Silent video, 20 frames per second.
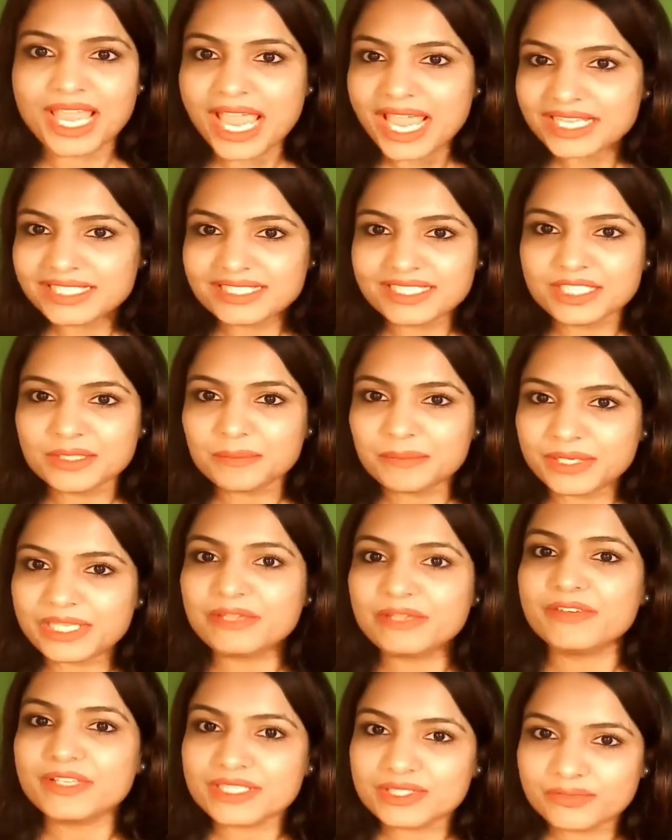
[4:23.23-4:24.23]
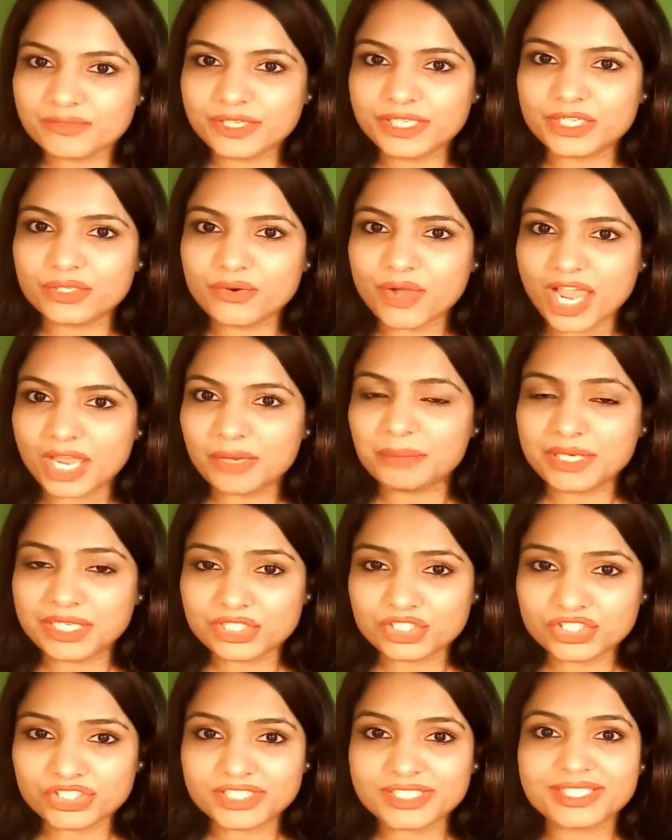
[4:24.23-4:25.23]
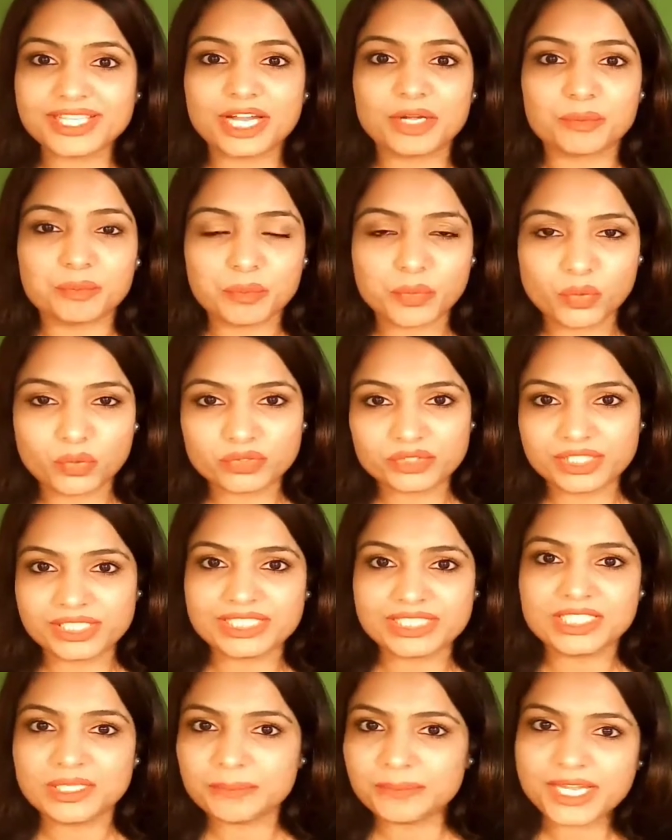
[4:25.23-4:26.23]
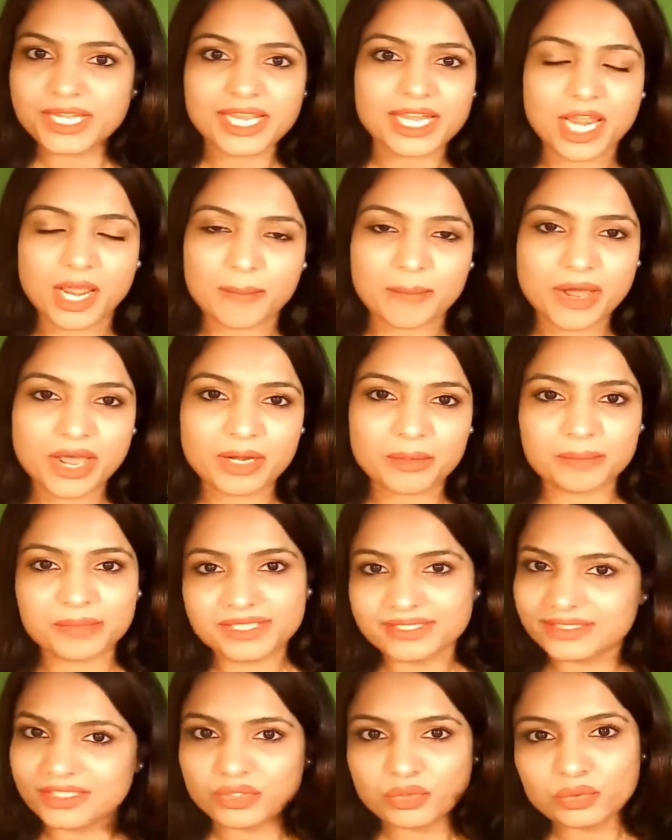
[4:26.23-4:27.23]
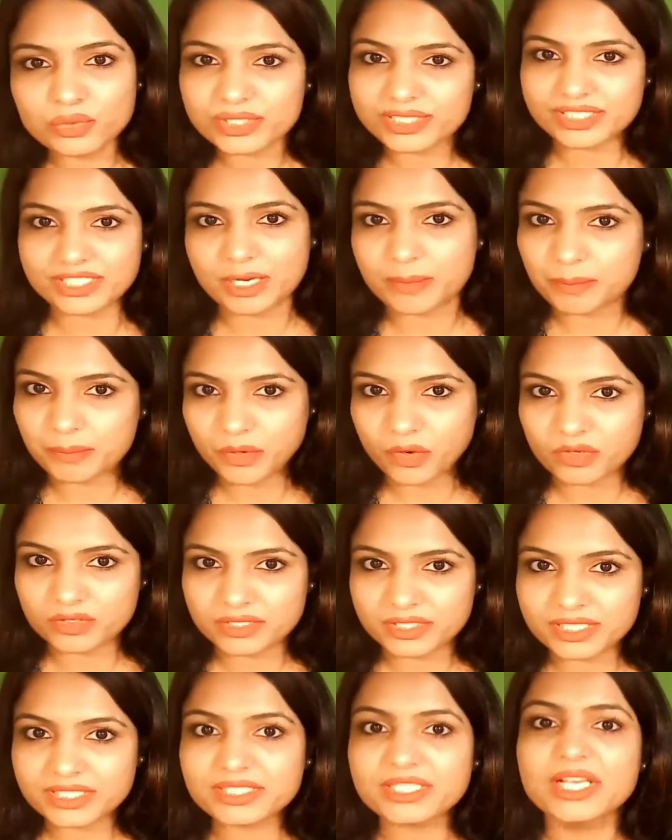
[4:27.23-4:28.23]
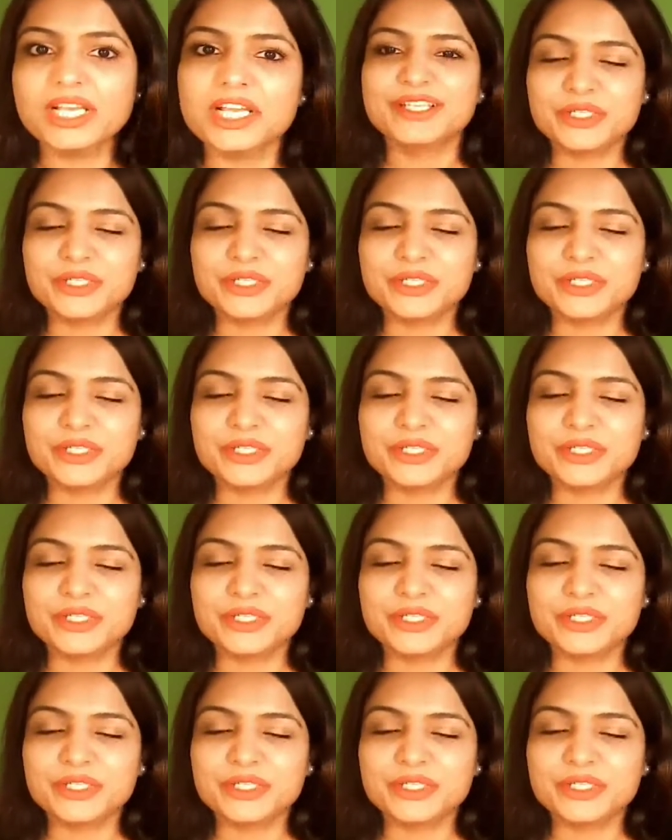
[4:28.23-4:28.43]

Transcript: As in previous video, I mentioned that both DCP and MRP is a two-step process.